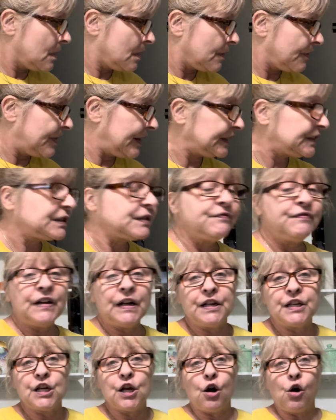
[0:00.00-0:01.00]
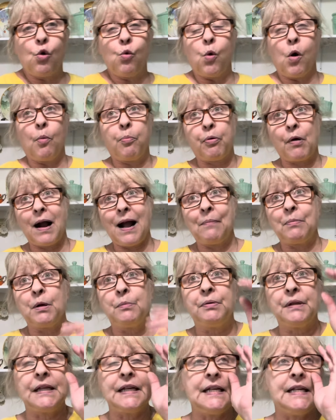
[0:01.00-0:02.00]
This video will
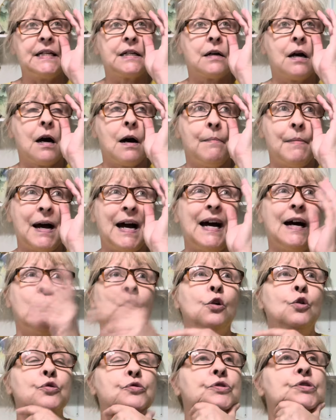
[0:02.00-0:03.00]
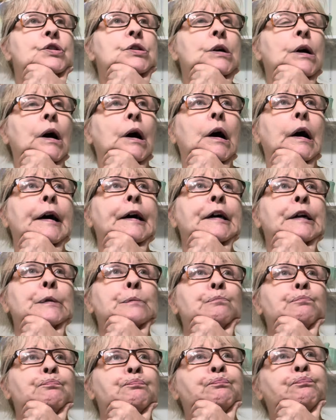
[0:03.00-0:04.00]
probably come out
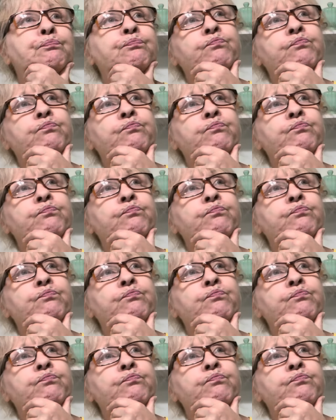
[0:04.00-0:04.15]
um,